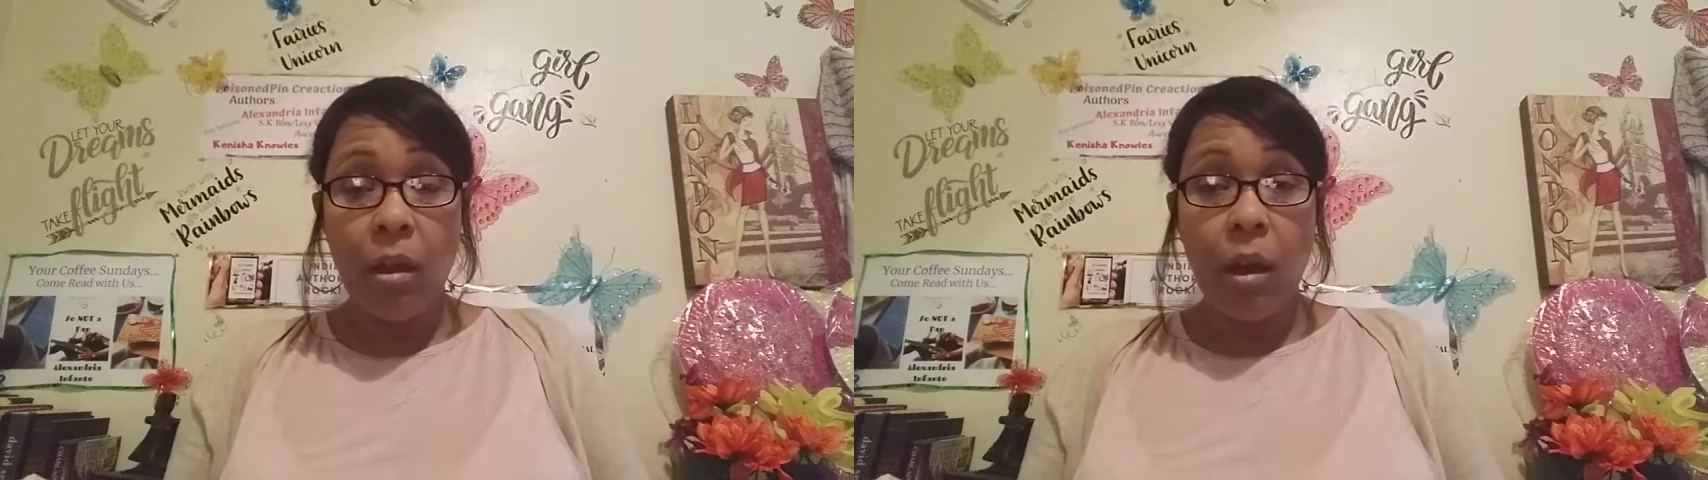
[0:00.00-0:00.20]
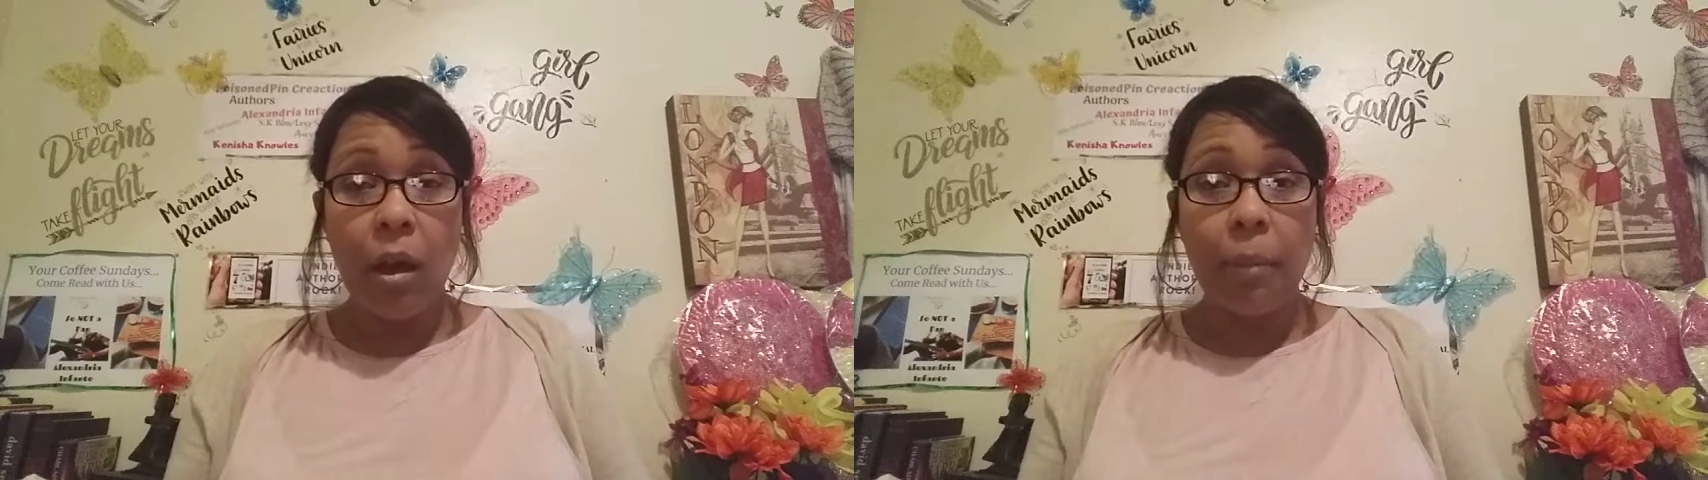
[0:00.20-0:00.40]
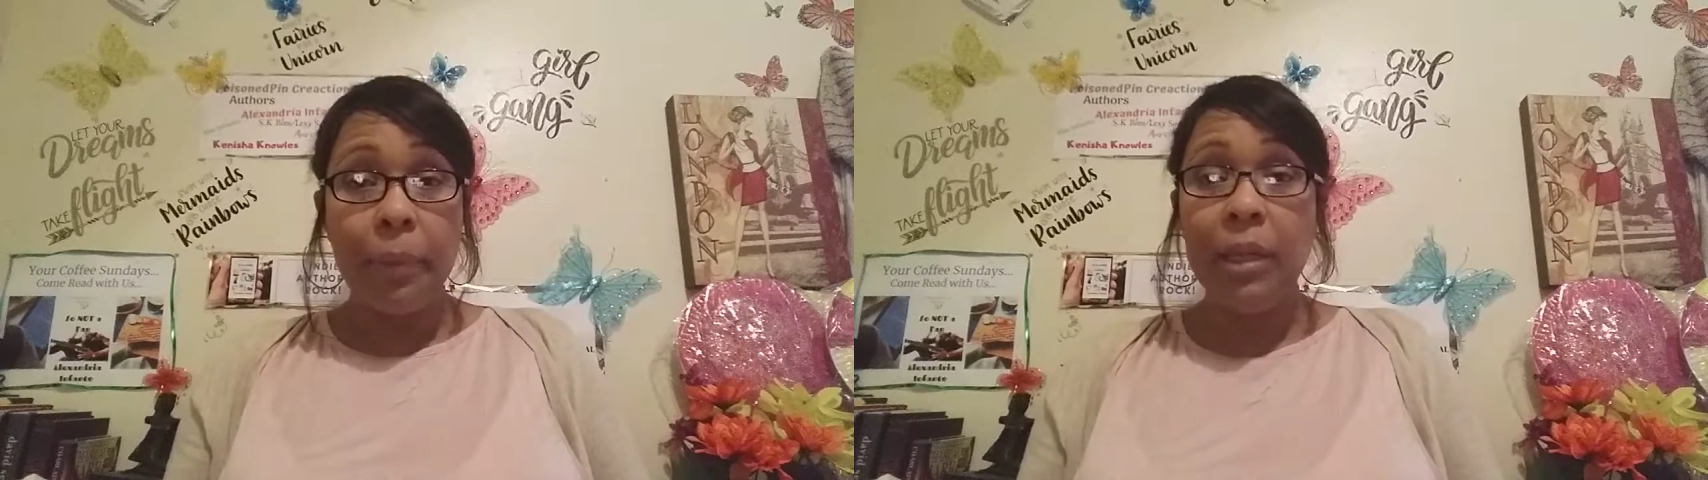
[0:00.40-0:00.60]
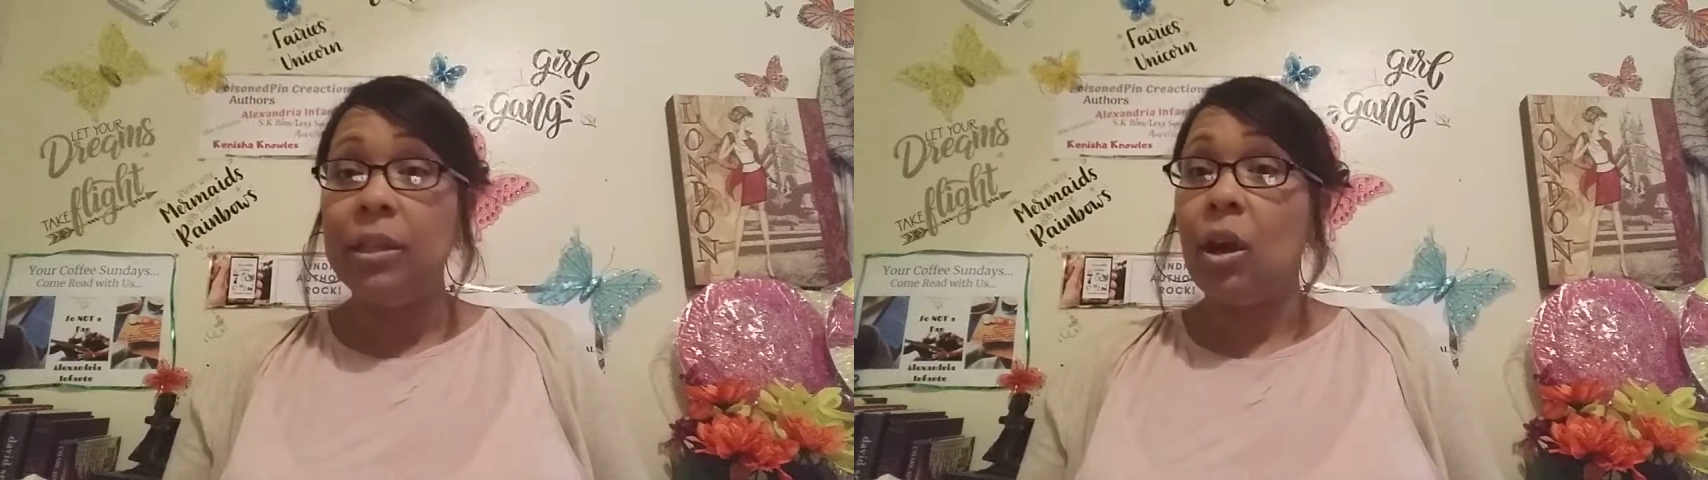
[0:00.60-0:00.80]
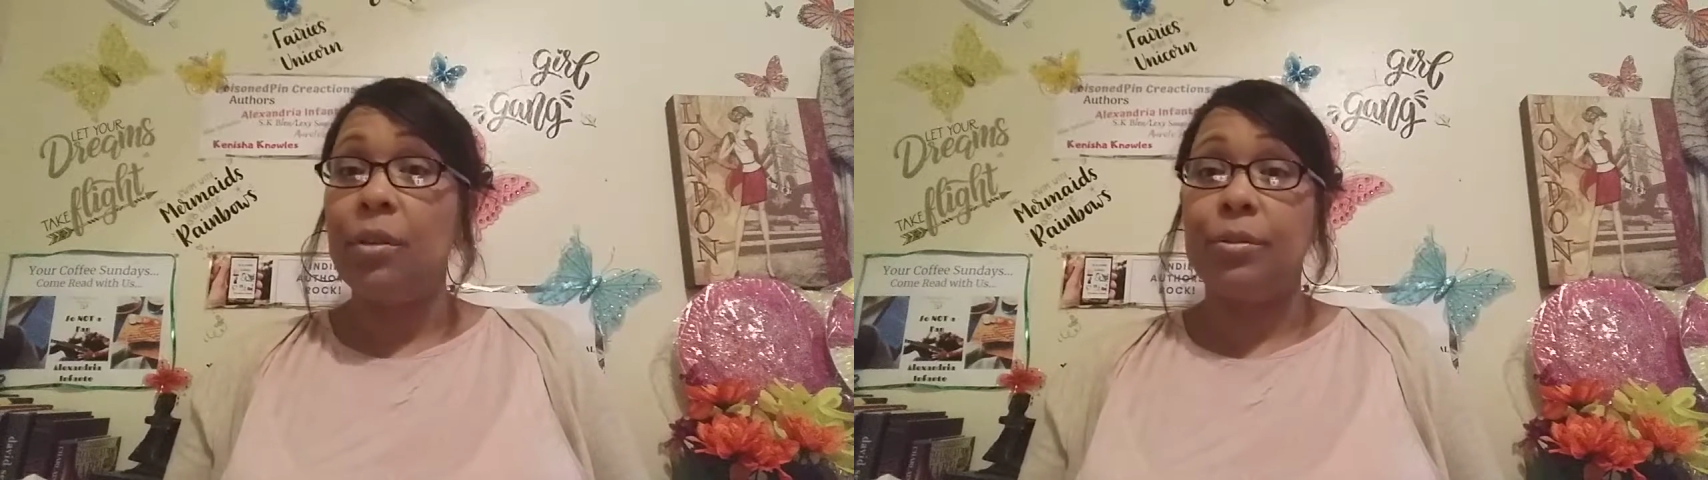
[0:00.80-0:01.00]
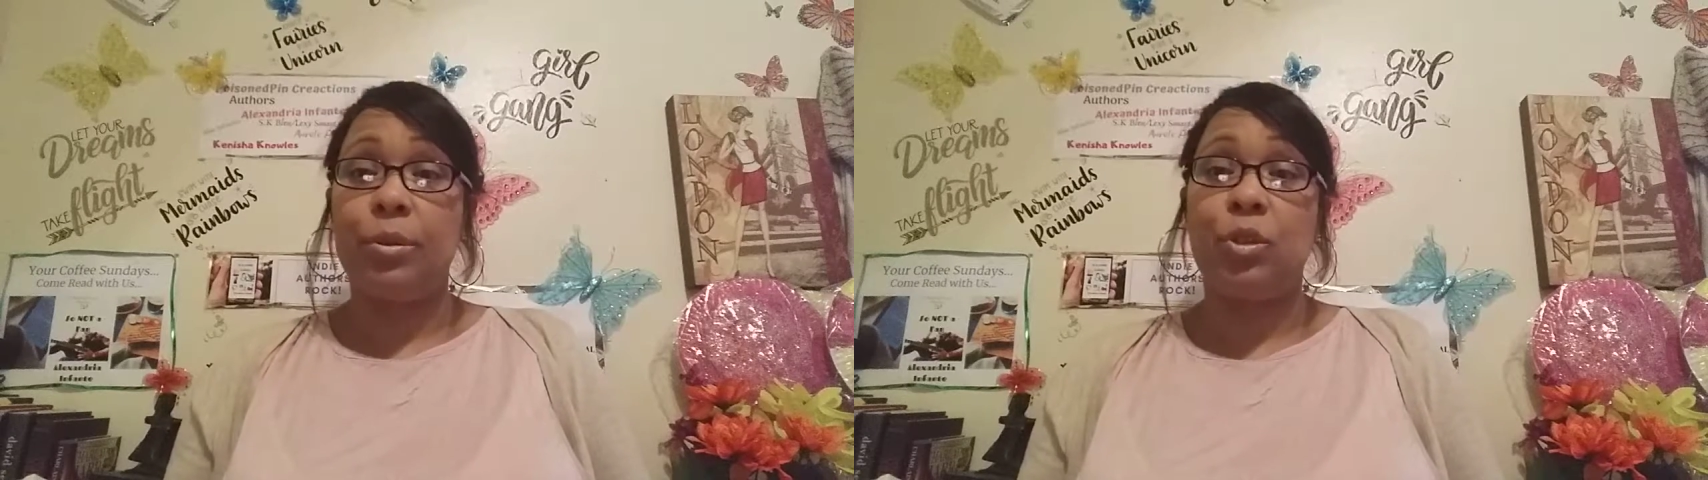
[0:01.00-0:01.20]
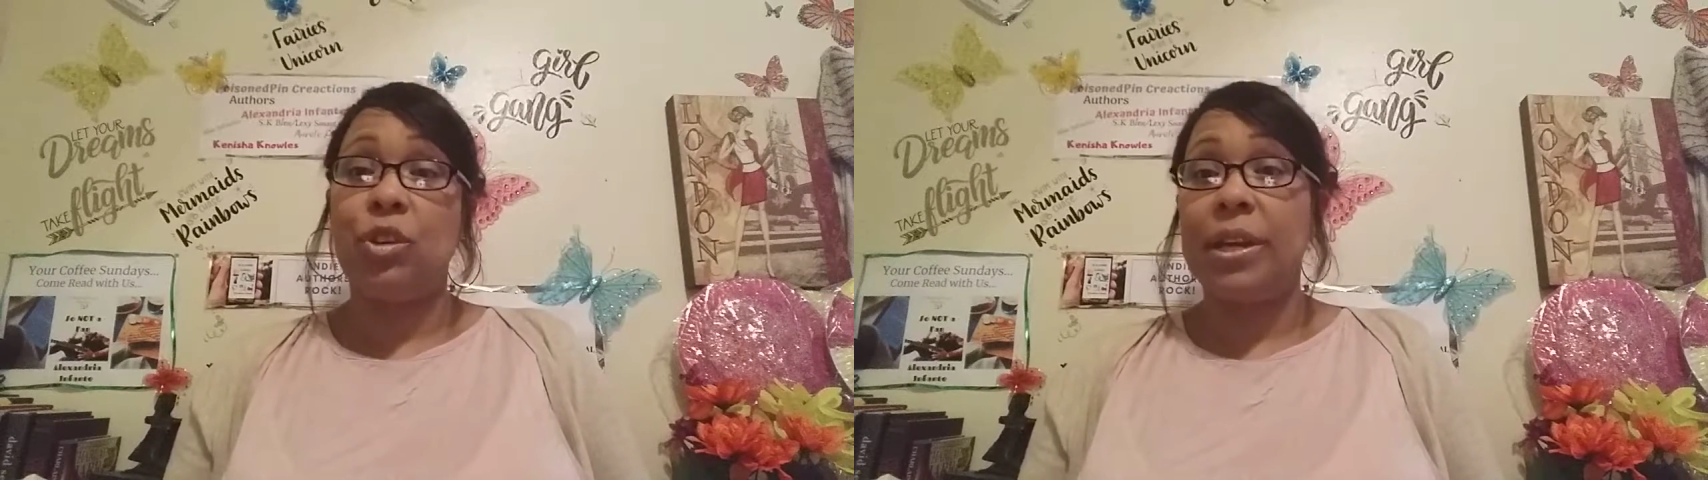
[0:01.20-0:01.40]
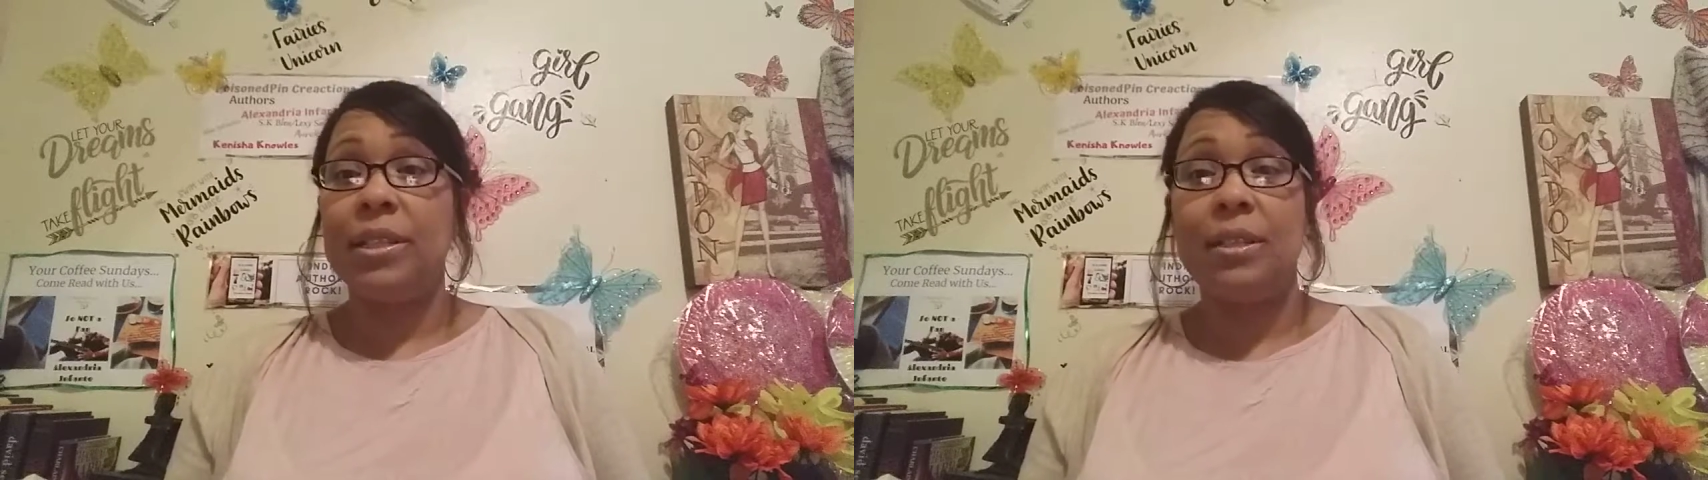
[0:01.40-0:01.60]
indie authors trying